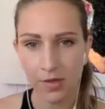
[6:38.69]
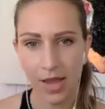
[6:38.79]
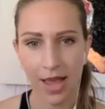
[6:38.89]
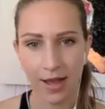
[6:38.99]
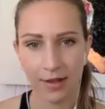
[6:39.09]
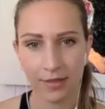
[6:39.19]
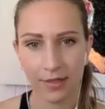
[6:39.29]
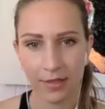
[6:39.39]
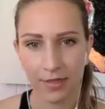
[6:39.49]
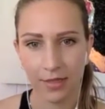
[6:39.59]
and
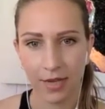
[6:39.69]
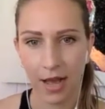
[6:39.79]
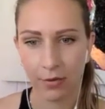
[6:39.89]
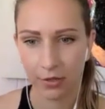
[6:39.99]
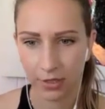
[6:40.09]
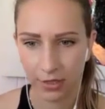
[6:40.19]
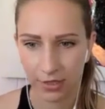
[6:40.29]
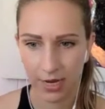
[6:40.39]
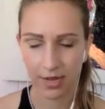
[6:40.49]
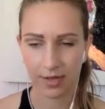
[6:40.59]
I was just
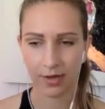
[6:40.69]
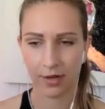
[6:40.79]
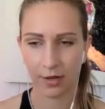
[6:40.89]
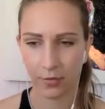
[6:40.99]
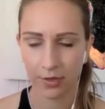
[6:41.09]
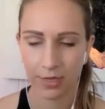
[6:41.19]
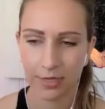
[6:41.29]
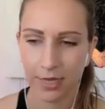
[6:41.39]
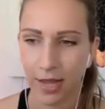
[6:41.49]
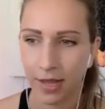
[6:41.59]
taken, you know, when they
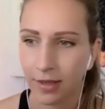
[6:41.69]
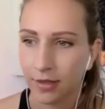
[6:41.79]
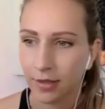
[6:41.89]
say